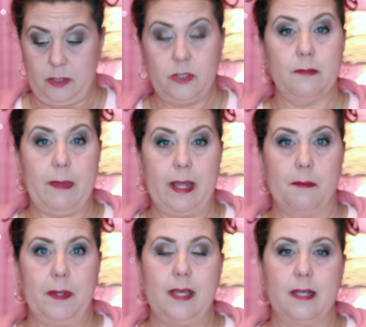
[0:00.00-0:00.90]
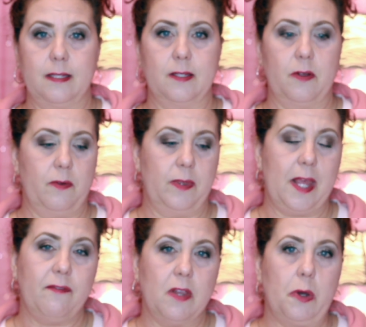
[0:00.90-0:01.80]
due to Makeup Geek, so
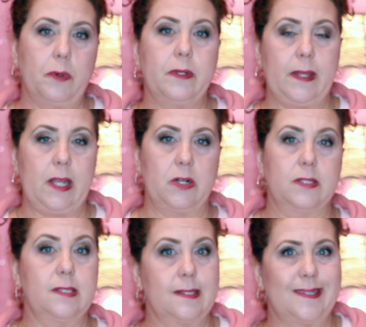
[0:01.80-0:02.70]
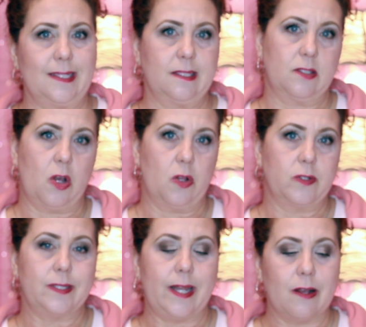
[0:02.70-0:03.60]
they've lowered theirs to
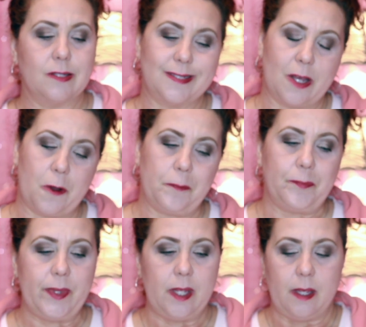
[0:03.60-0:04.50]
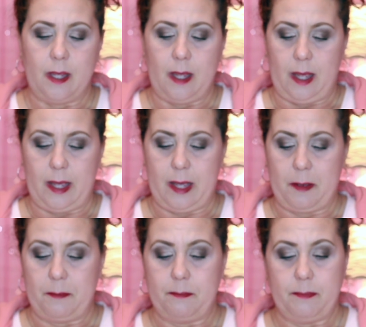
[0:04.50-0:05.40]
$6 now. So,
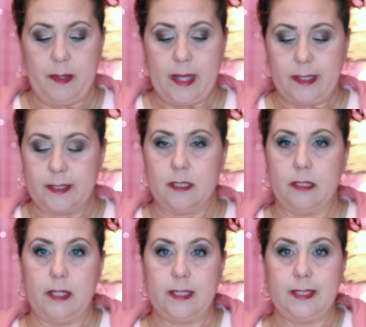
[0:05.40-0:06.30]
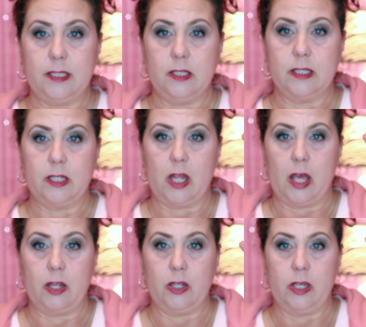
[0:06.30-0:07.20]
um, but it's still a,
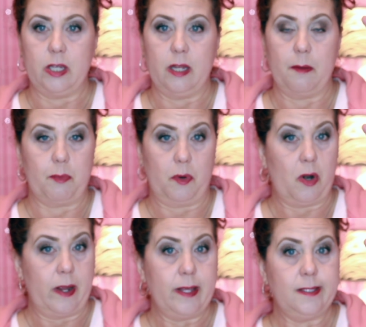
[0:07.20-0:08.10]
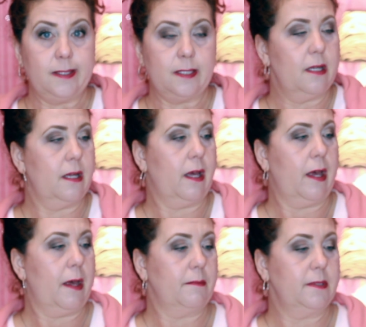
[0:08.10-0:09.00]
a, good price.
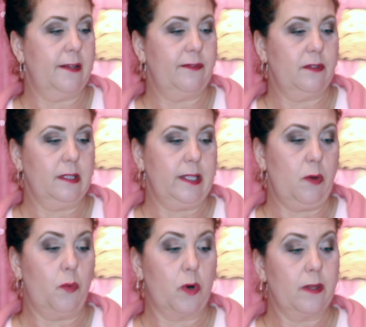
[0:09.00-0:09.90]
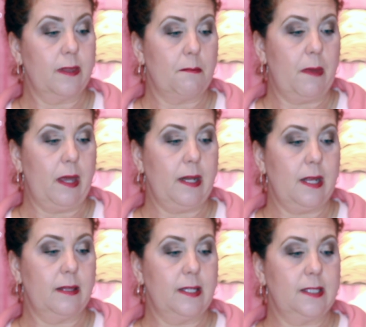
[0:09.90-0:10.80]
Um, definitely worth the
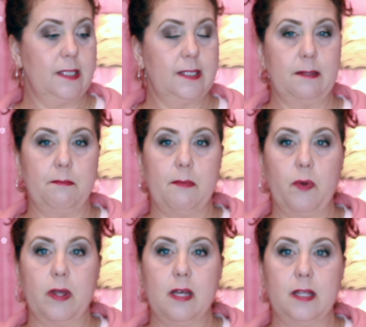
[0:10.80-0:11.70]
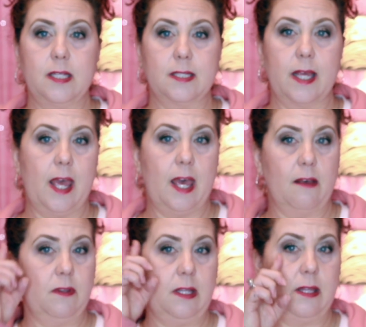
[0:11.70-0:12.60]
money. This is in Mocha and this I
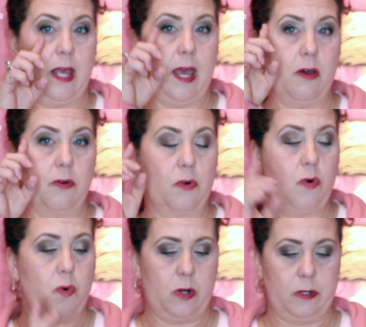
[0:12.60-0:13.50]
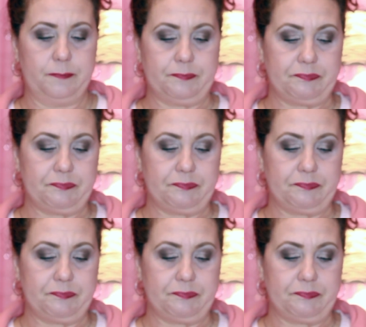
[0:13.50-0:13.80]
have in the outer corner.